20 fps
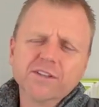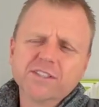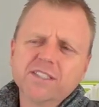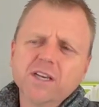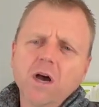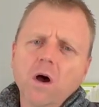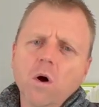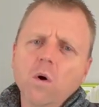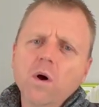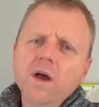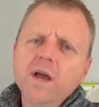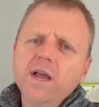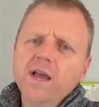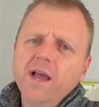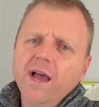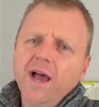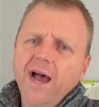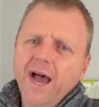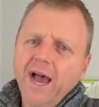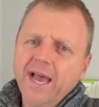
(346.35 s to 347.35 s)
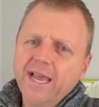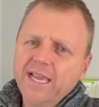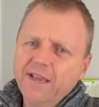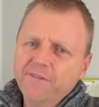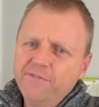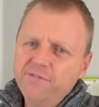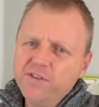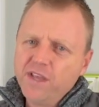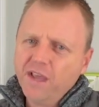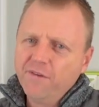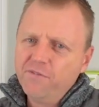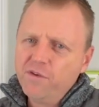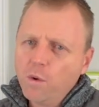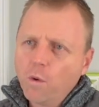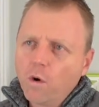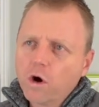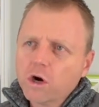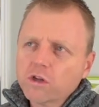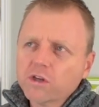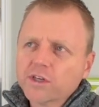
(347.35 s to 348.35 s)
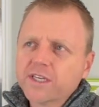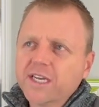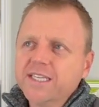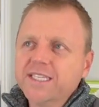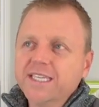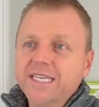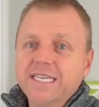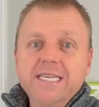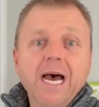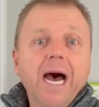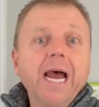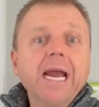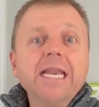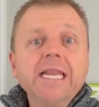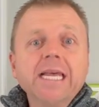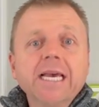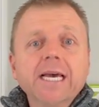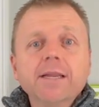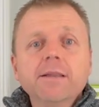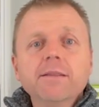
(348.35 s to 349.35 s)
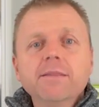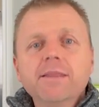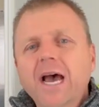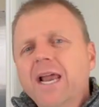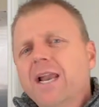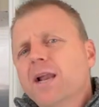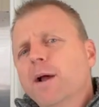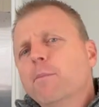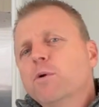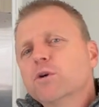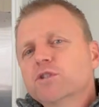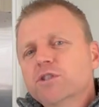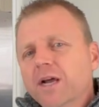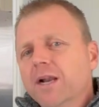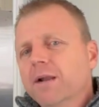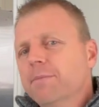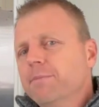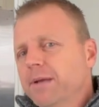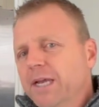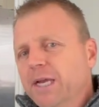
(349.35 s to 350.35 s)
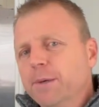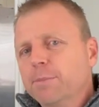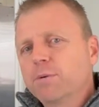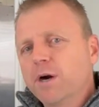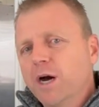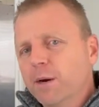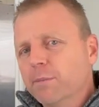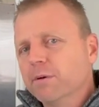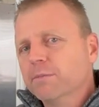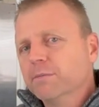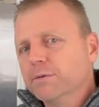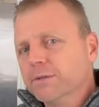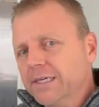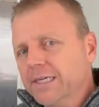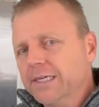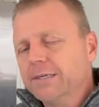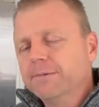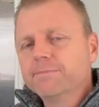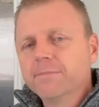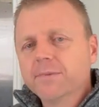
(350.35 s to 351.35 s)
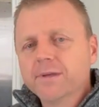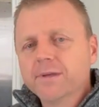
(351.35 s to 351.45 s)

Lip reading: So if you are looking to dine in, that number is going to be probably